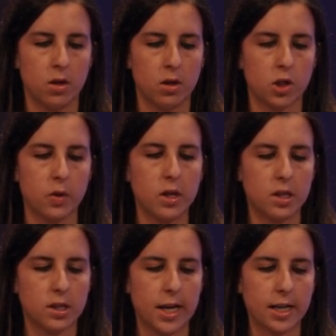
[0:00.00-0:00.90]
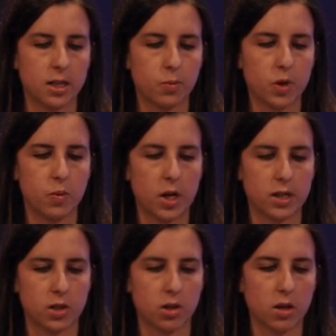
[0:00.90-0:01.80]
So in this text
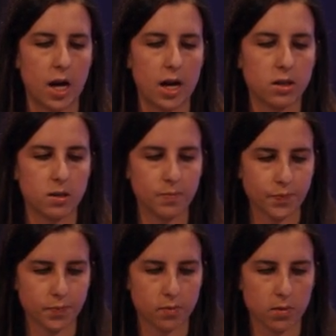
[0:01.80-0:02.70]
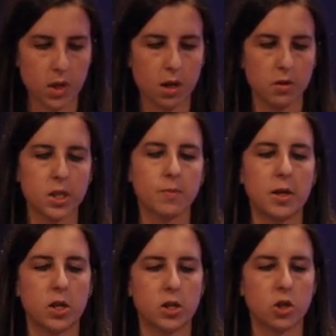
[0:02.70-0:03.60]
preprocessor class, this
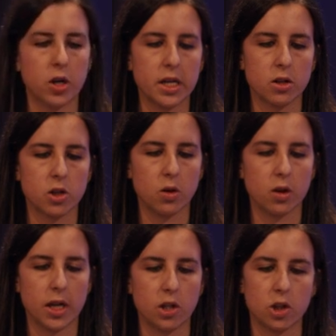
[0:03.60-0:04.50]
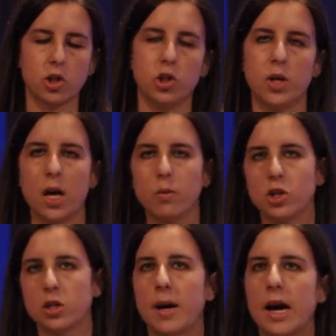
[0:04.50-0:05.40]
method is creating the tokenizer. To do that, we
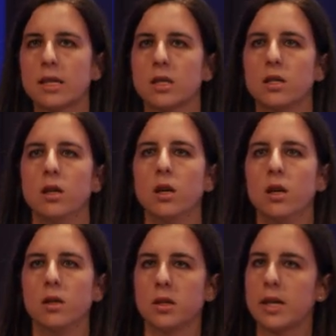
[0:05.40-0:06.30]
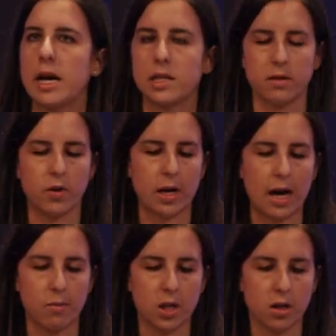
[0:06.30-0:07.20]
just pass it the size of the
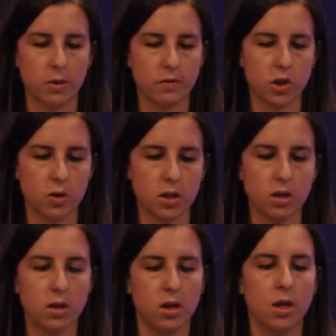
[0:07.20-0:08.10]
vocabulary we've chosen.